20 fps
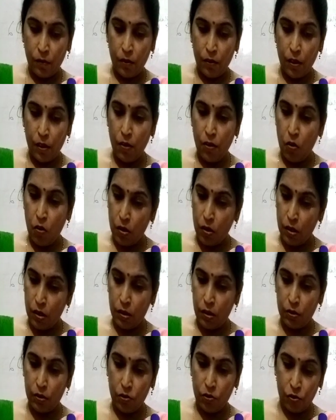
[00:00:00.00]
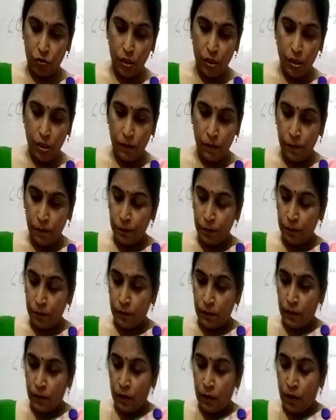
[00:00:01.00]
Then 3.
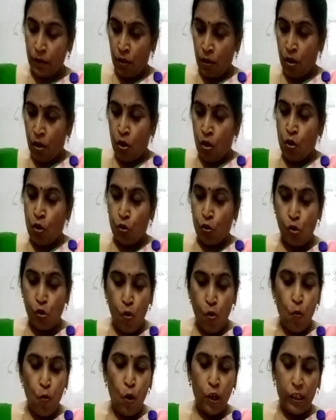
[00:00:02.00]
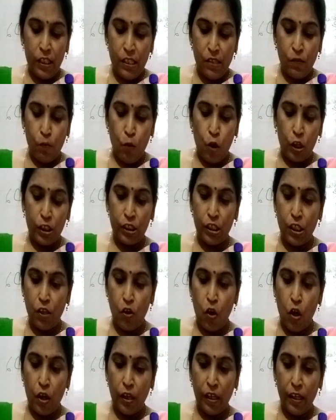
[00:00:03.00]
So what is
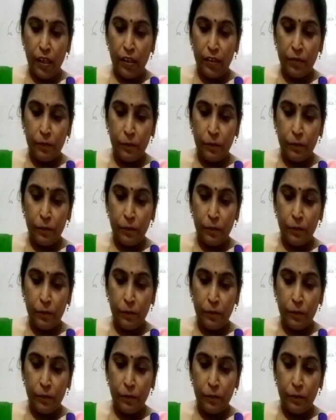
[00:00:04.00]
waterlogging?